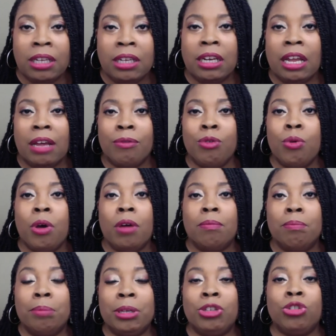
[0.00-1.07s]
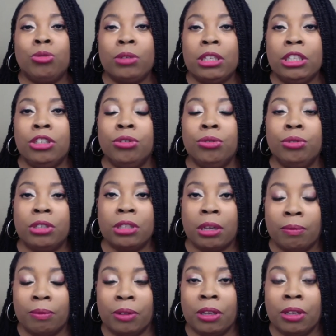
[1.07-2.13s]
Now, if you habitually do
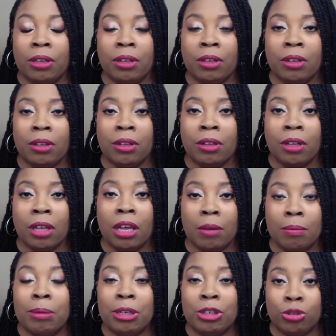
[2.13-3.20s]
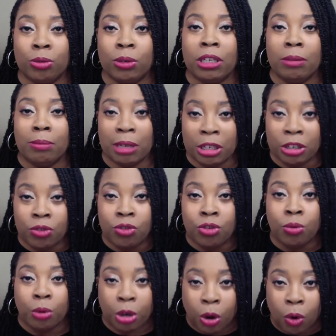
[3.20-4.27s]
something, habitually, I mean you
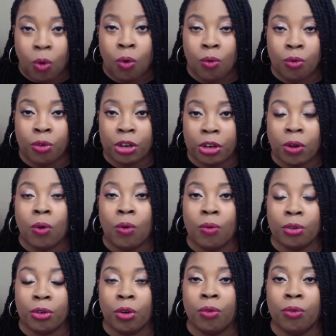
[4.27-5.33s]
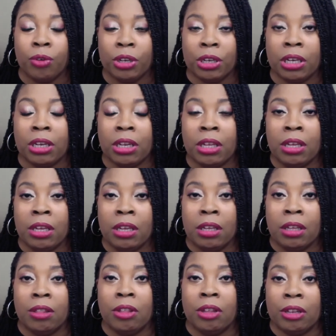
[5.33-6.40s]
do it over and over and over again,
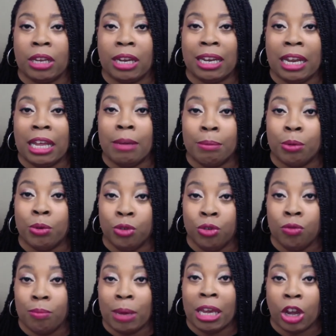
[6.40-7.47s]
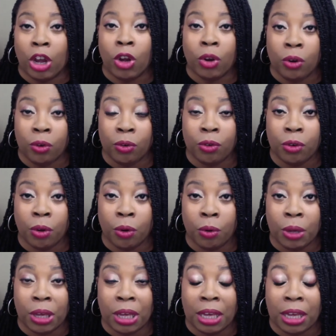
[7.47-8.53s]
then the label you may earn.
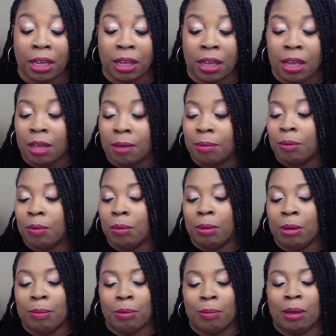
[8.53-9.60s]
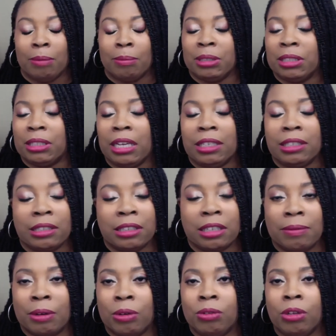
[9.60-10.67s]
Okay. But when people make mistakes and
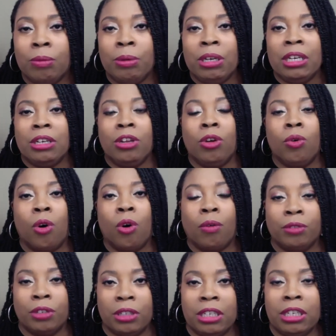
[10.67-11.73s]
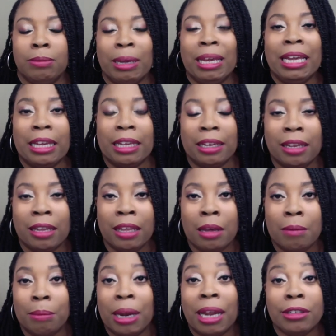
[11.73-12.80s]
stuff, I don't think we need to go off the deep end.
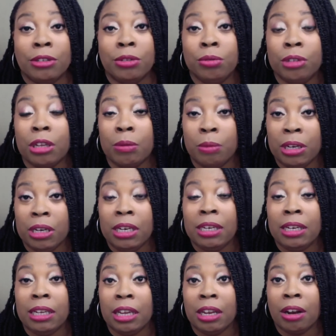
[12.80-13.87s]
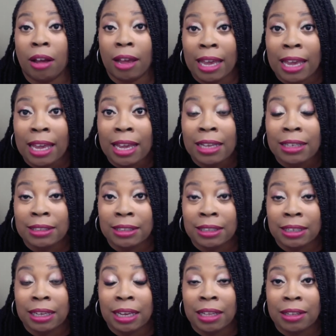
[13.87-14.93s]
But I do think we need to get our heads
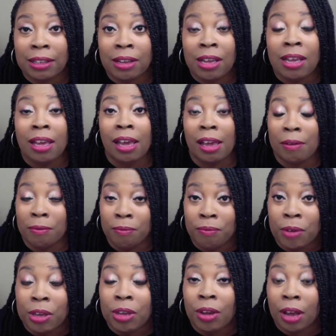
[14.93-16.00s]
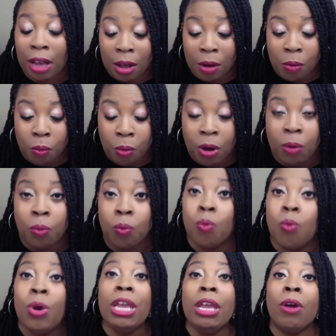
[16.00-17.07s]
together and figure out what
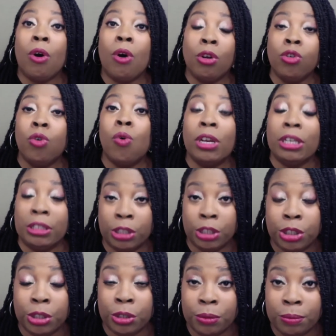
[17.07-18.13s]
we are going to do.